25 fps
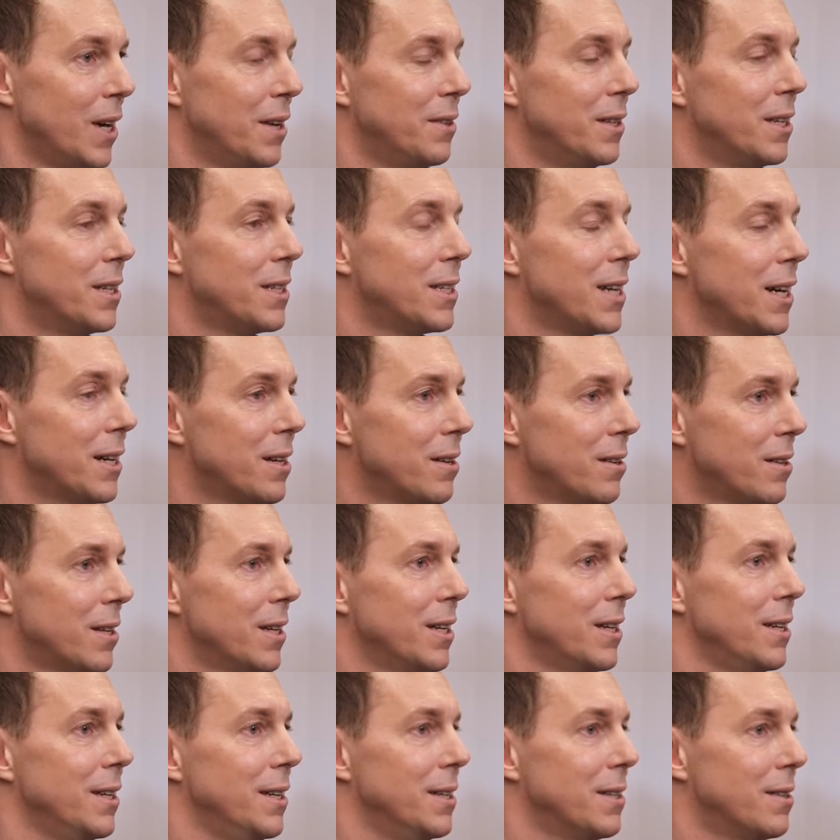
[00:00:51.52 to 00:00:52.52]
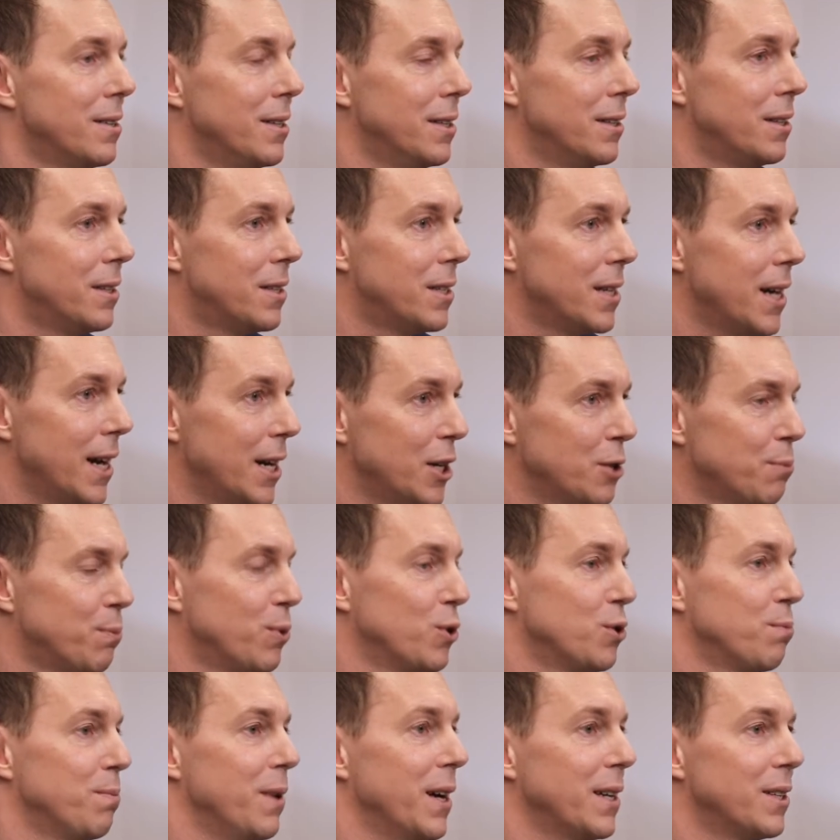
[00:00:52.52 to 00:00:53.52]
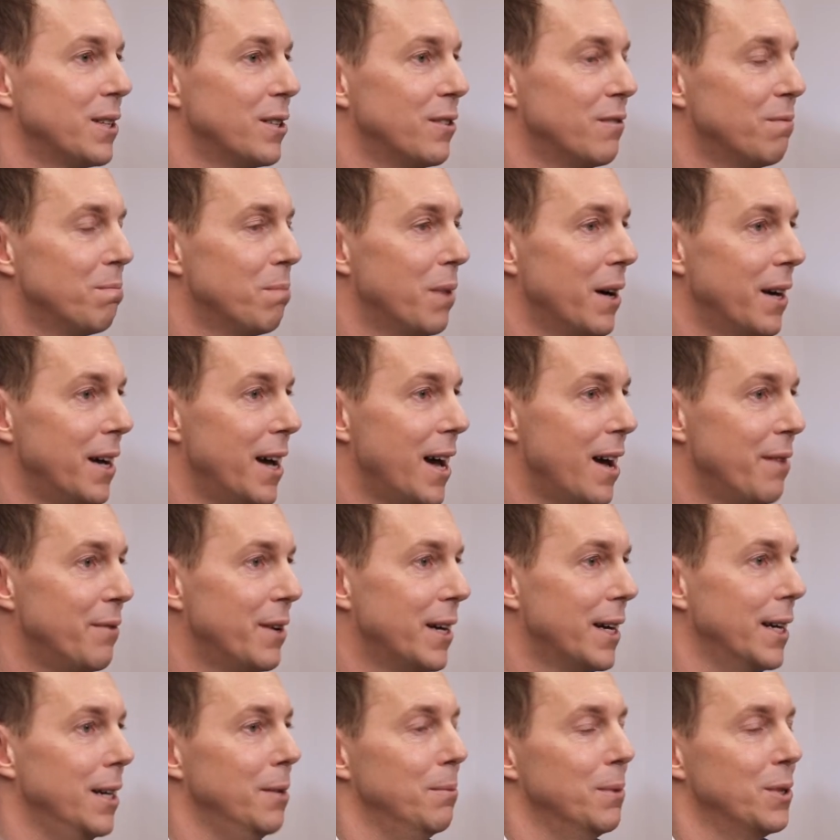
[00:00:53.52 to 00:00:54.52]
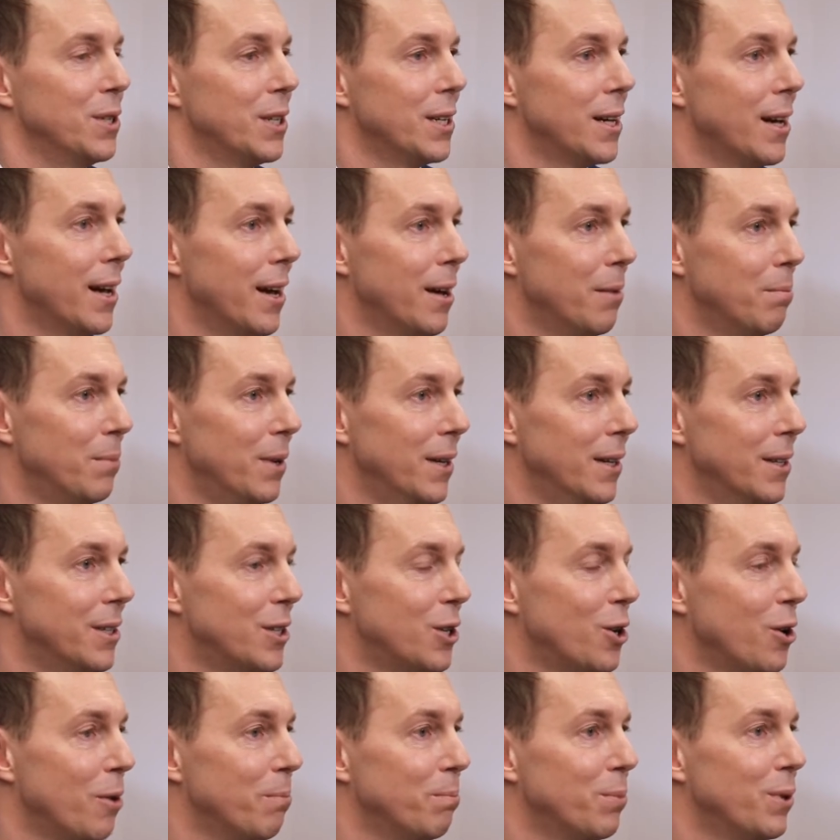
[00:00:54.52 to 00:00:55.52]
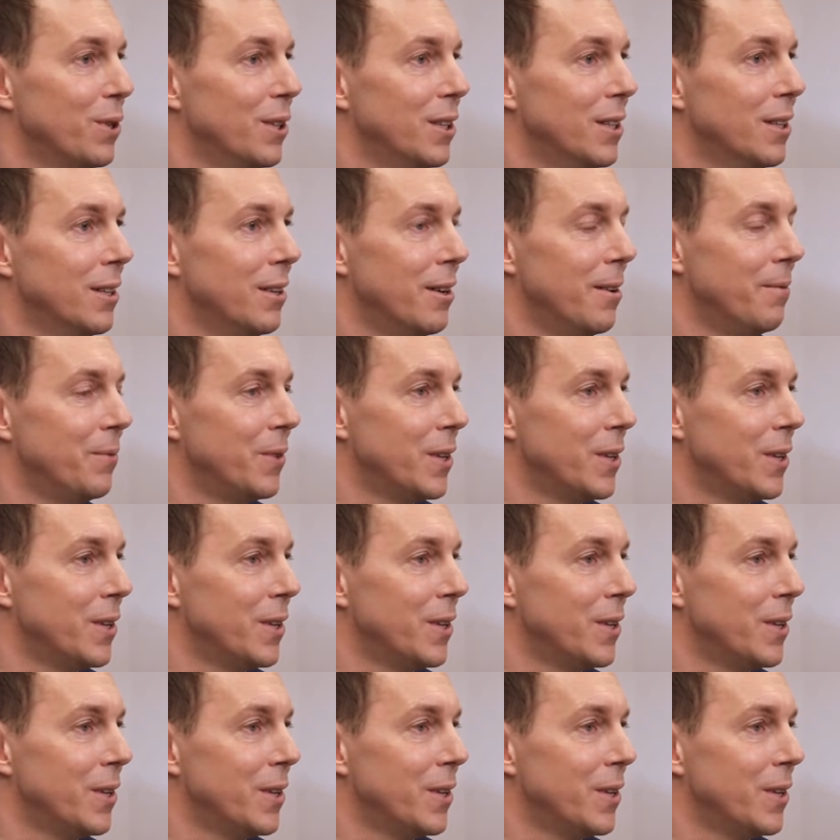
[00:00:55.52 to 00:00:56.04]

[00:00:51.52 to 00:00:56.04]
The second thing is the tax perspective by having a limited liability company,